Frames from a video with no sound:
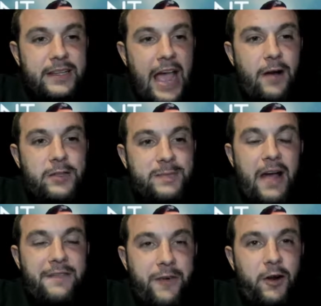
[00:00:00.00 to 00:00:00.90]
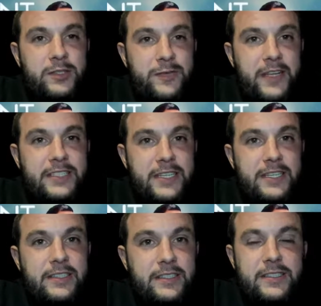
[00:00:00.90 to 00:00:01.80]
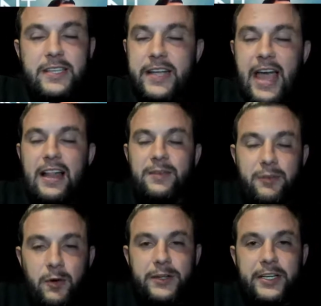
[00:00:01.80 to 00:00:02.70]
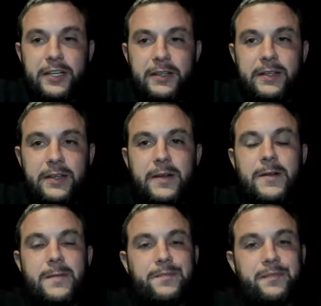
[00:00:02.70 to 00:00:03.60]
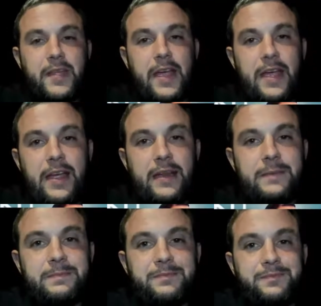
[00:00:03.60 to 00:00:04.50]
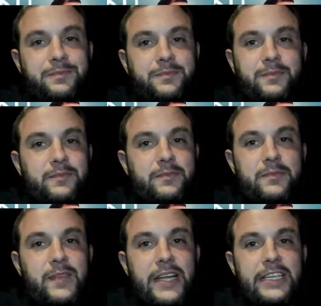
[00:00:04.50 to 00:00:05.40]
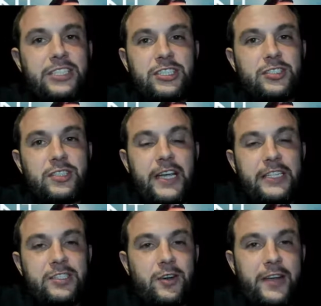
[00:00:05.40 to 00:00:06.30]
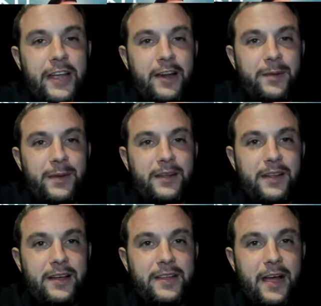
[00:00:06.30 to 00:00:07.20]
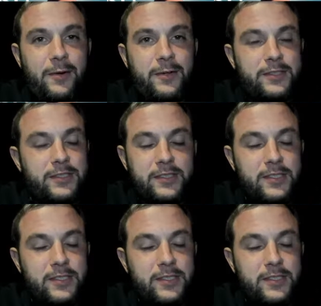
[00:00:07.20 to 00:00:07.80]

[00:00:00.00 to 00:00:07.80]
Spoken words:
that was my first visit to California, and he took care of me. Like, that was